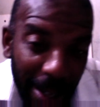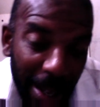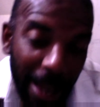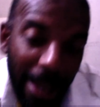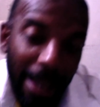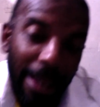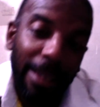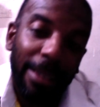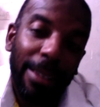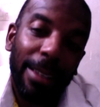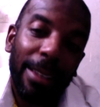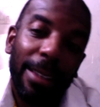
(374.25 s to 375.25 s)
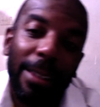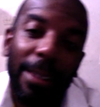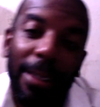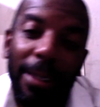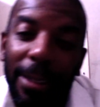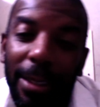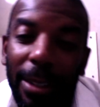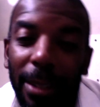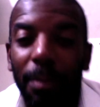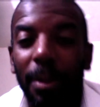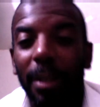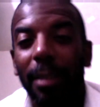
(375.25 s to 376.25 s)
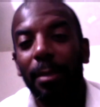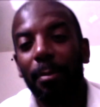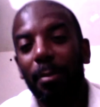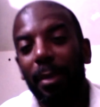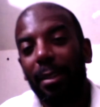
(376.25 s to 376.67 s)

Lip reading: And this thing is bigger than me.